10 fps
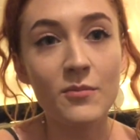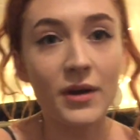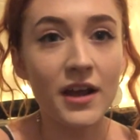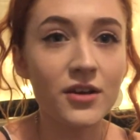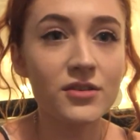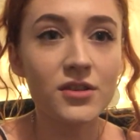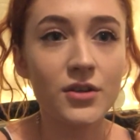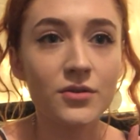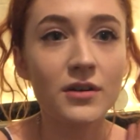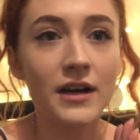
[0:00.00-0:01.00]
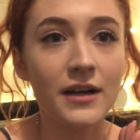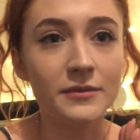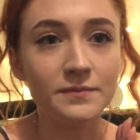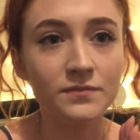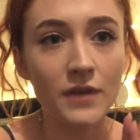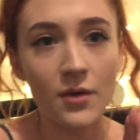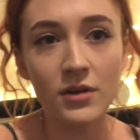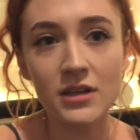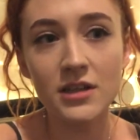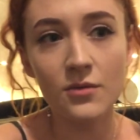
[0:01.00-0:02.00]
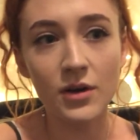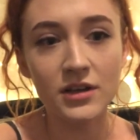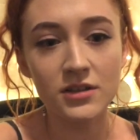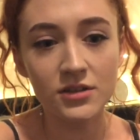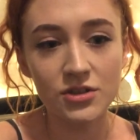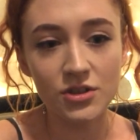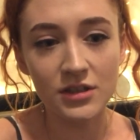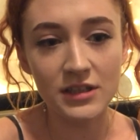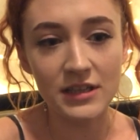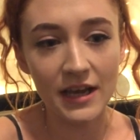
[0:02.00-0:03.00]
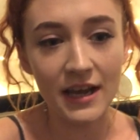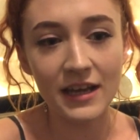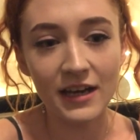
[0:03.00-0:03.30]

But I also, I wanted to get work done during the day,